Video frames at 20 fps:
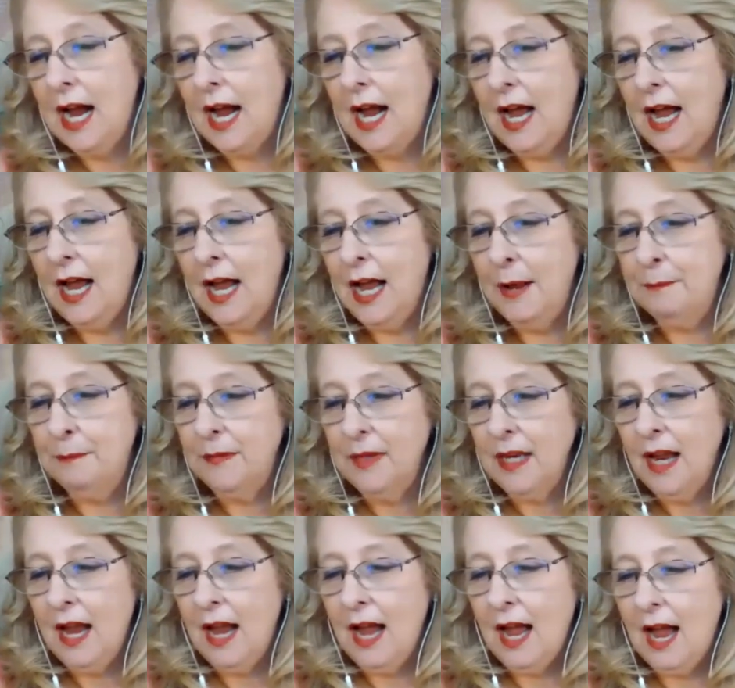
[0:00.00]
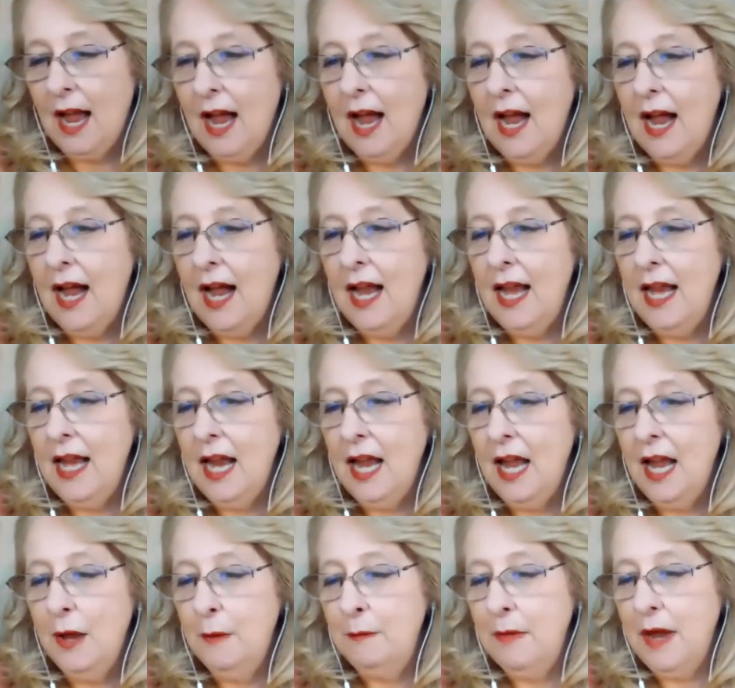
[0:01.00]
Um, I
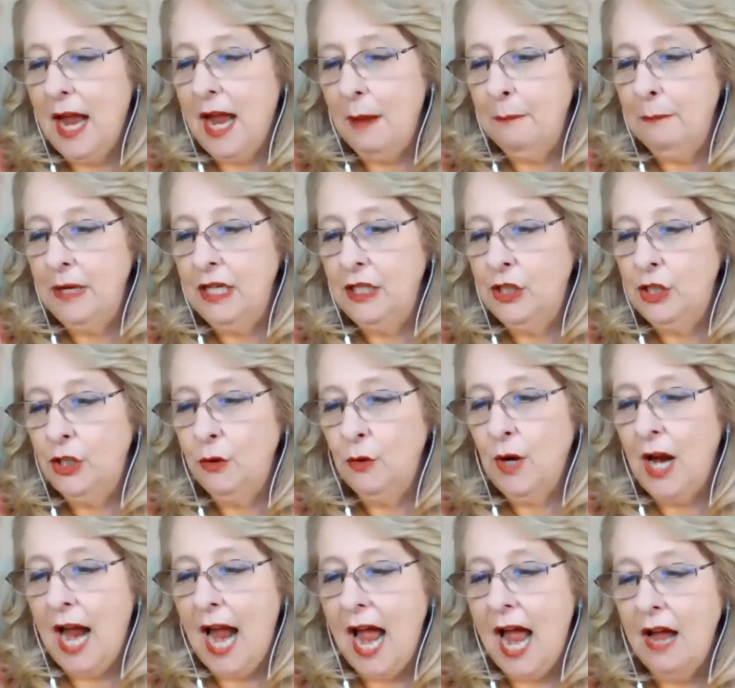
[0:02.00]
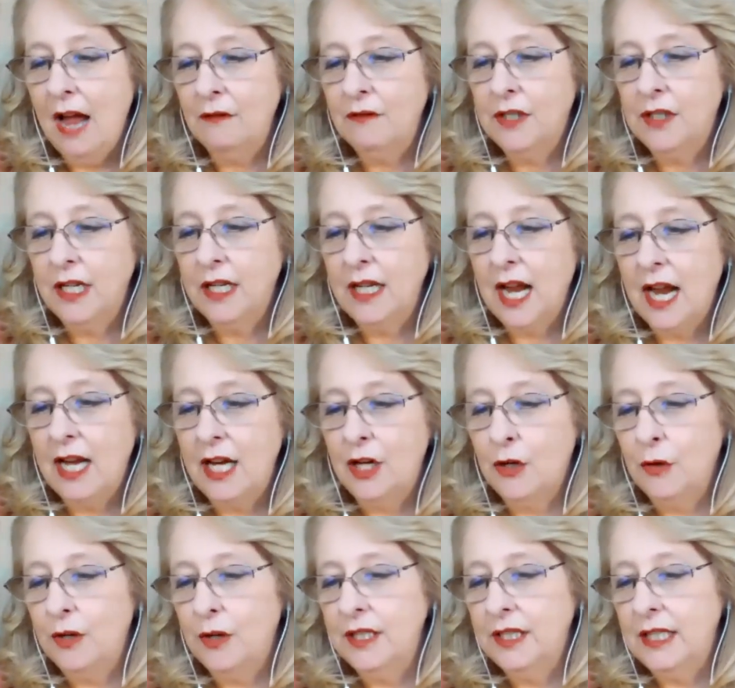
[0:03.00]
am happy to have tonight
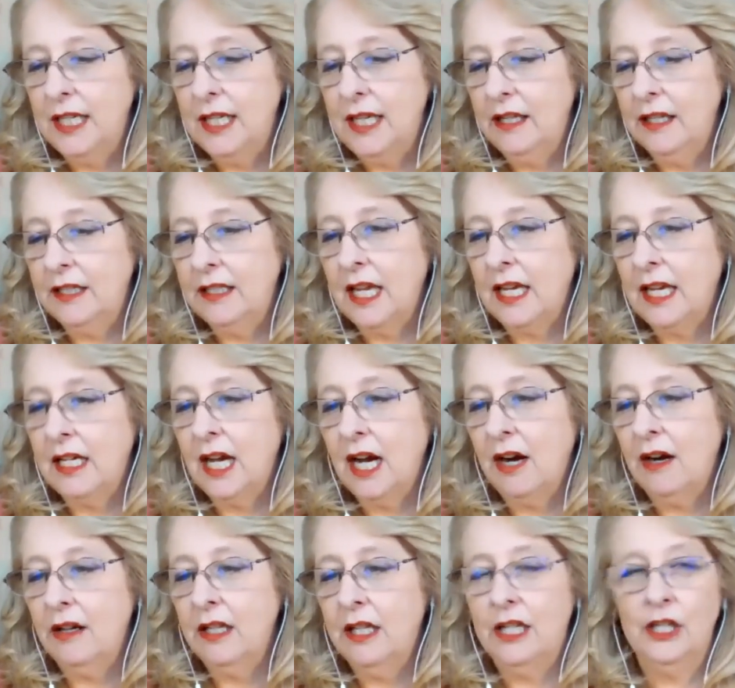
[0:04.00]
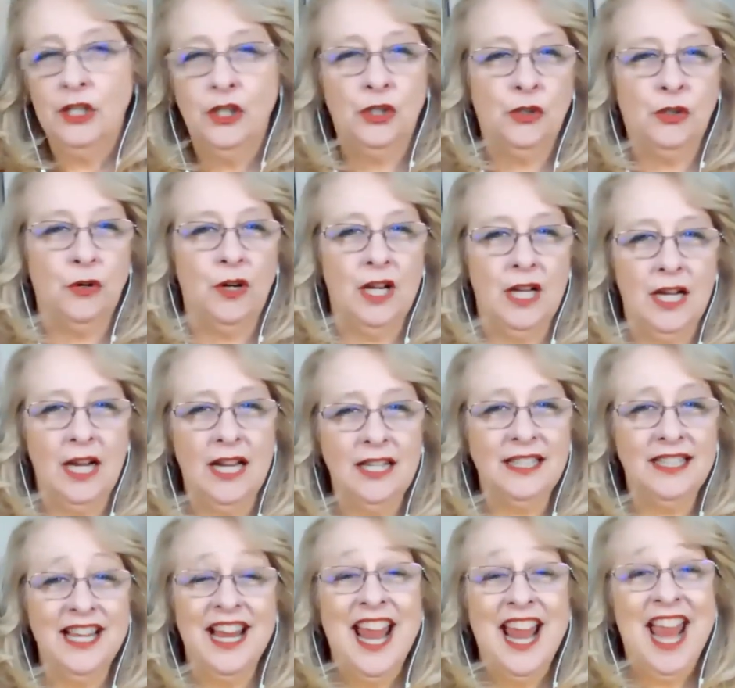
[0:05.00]
Chrissy. Looks like Carolyn is joining us.